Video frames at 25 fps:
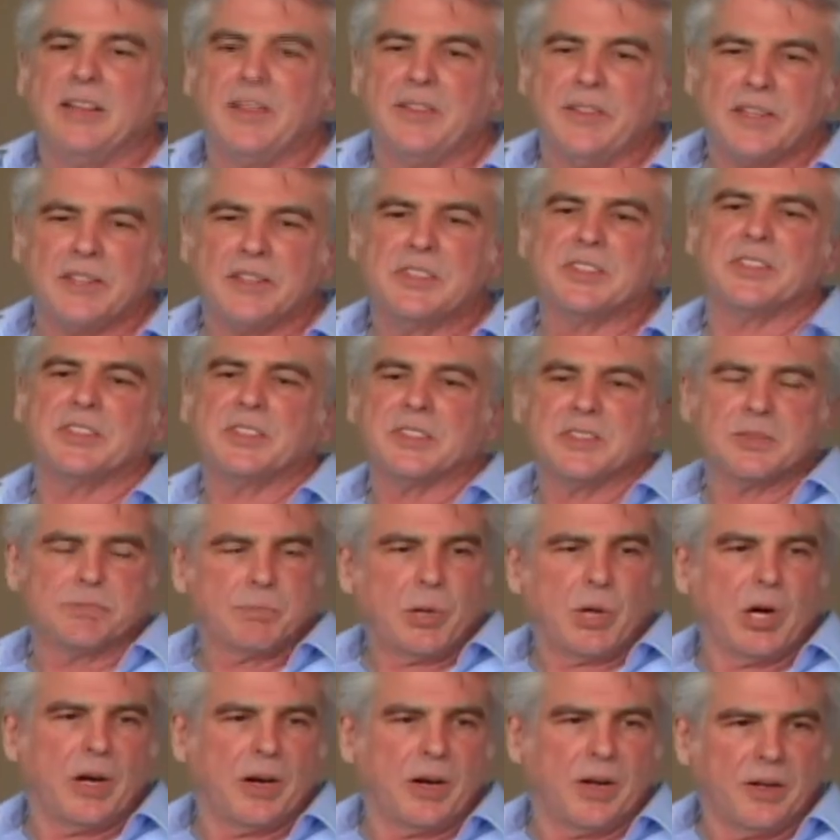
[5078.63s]
this is
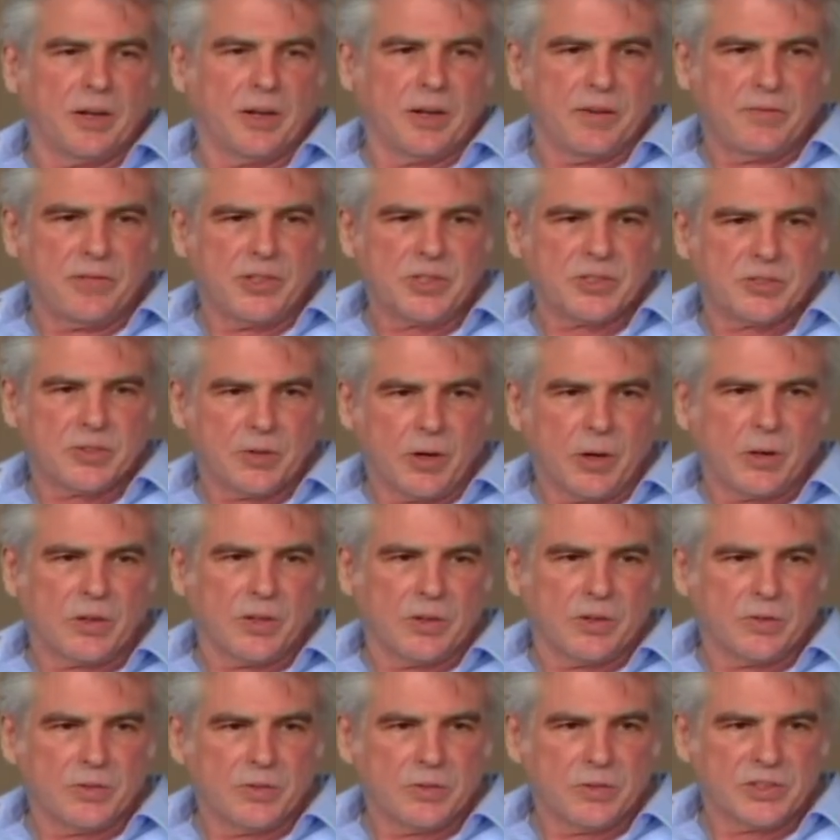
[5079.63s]
part of the
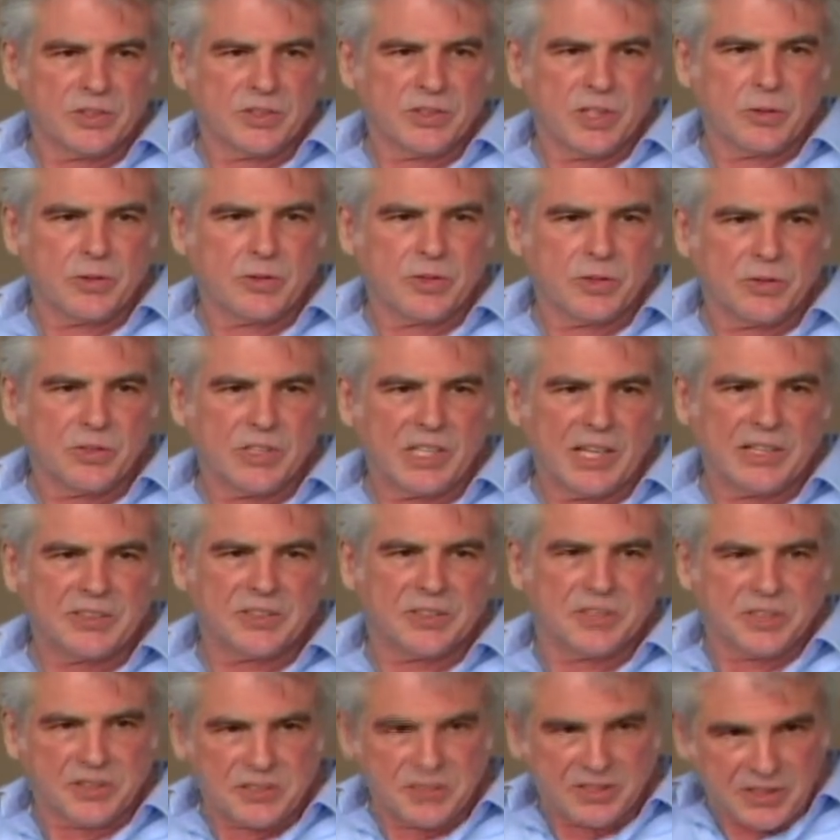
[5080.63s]
struggle for social
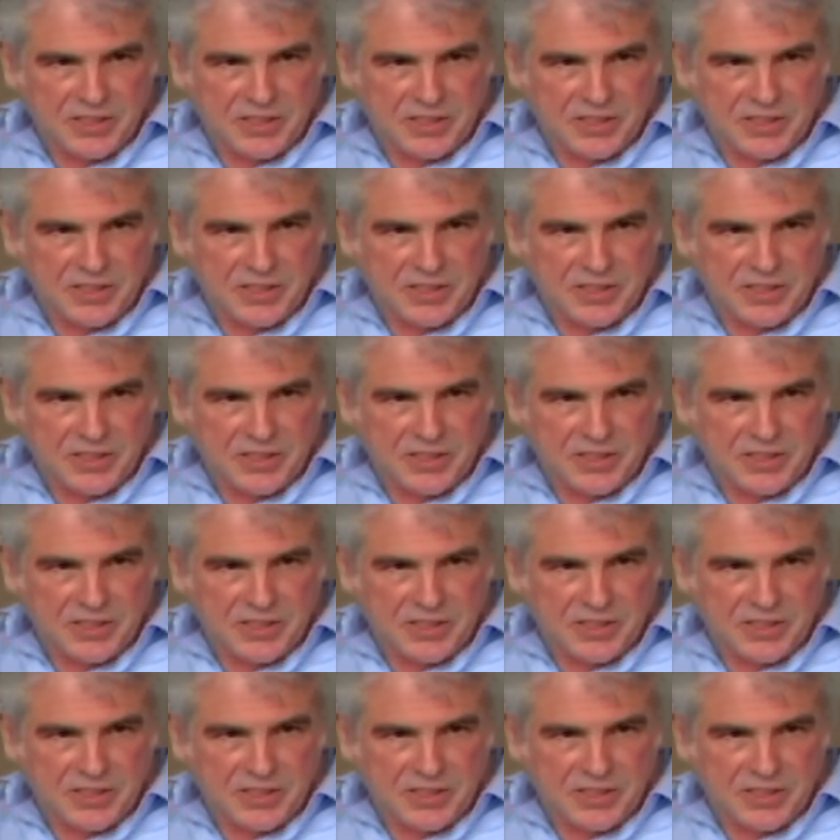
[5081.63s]
justice.